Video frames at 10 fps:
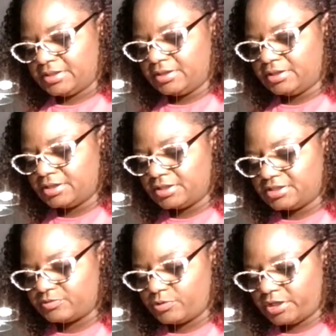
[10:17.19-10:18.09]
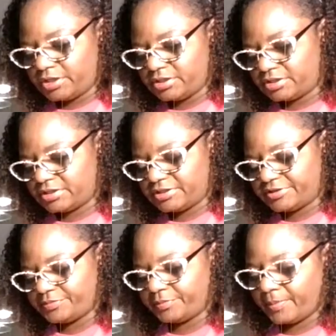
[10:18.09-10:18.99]
these weights
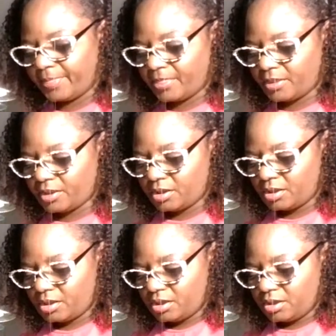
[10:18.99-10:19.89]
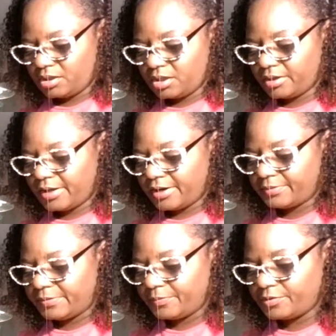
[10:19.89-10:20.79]
that a lot of
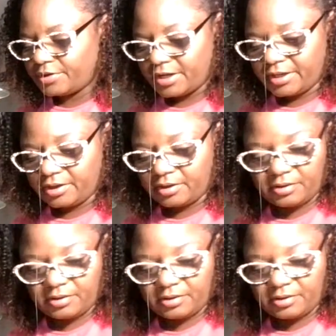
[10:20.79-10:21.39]
people like.